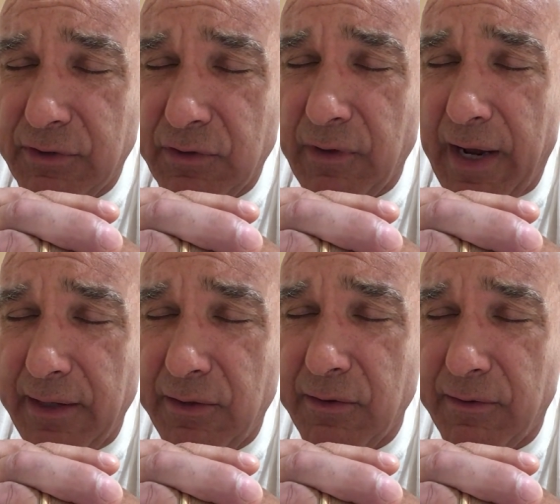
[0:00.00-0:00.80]
try
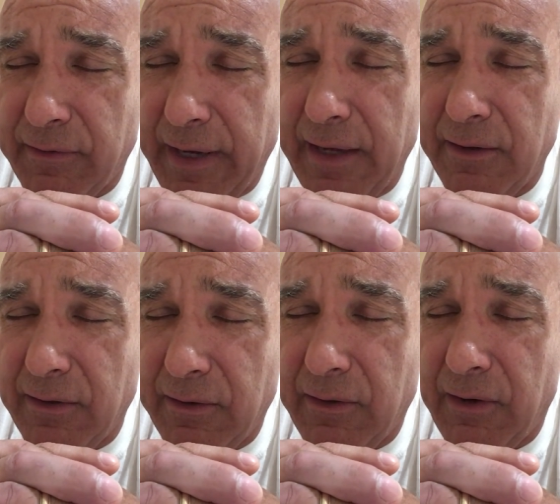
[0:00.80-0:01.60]
to create
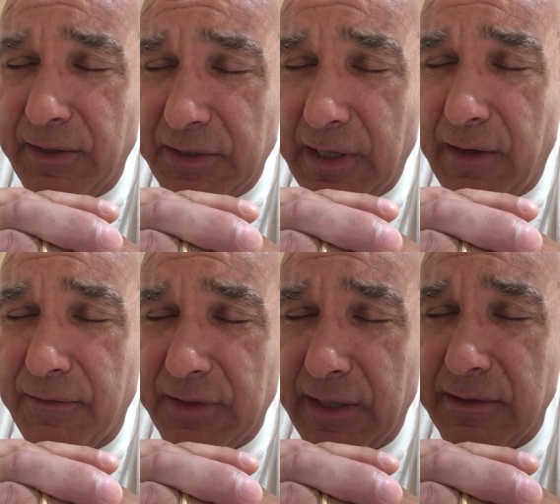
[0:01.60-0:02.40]

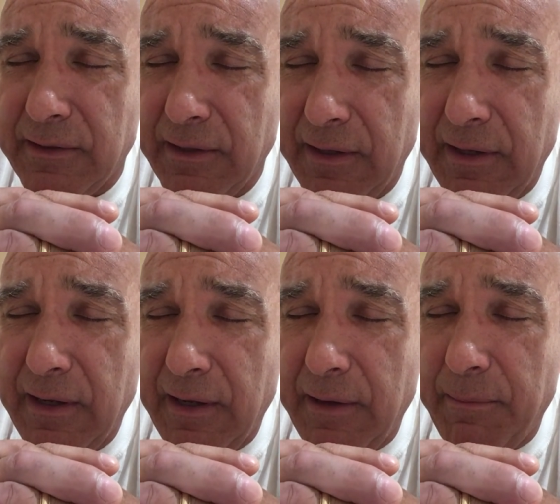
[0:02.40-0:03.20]
ourselves as
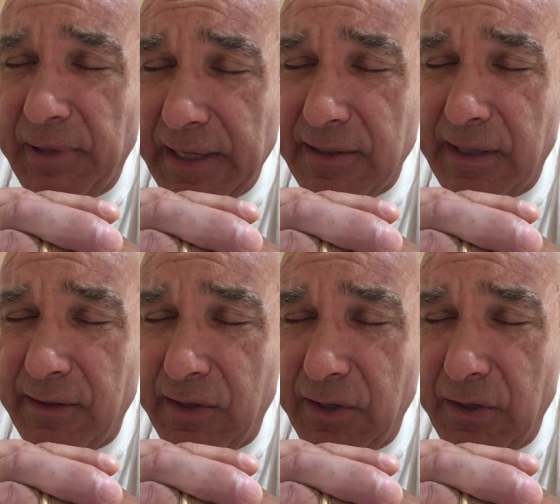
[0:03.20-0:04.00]

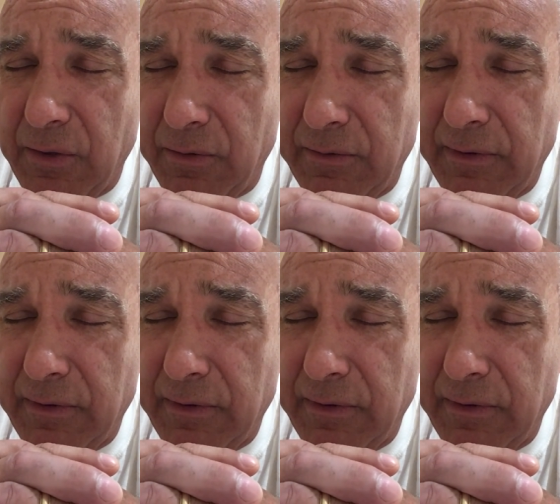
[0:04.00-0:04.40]
pleasing to you.